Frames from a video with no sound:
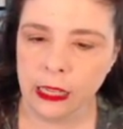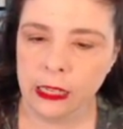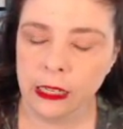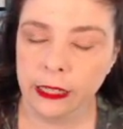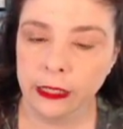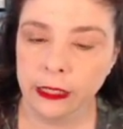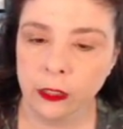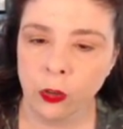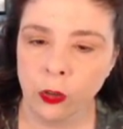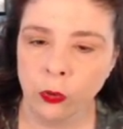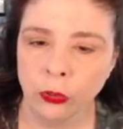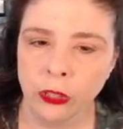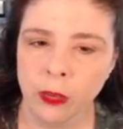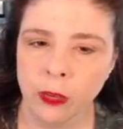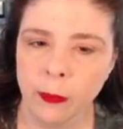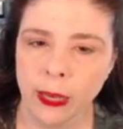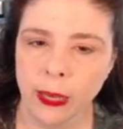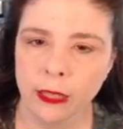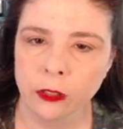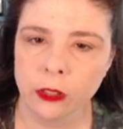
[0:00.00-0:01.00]
And I can only
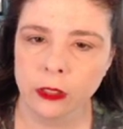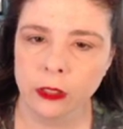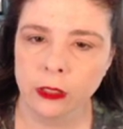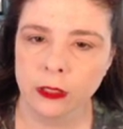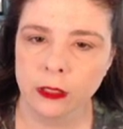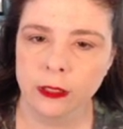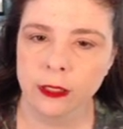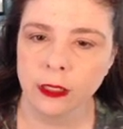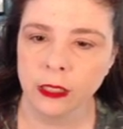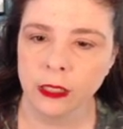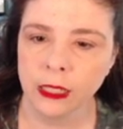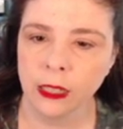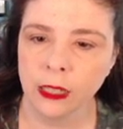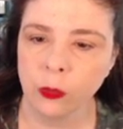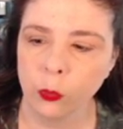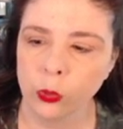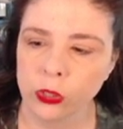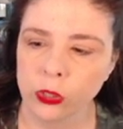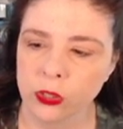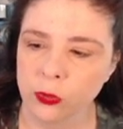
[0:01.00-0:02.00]
imagine that it's going to
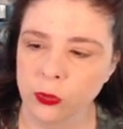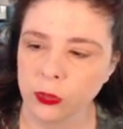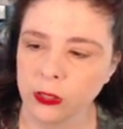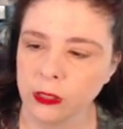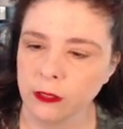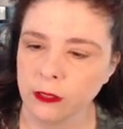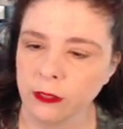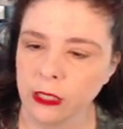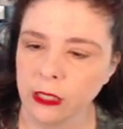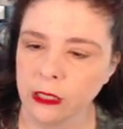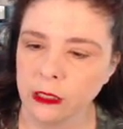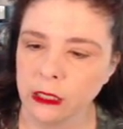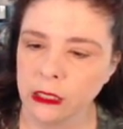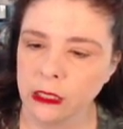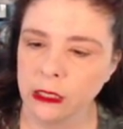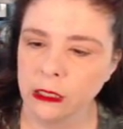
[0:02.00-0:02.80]
get worse with the event,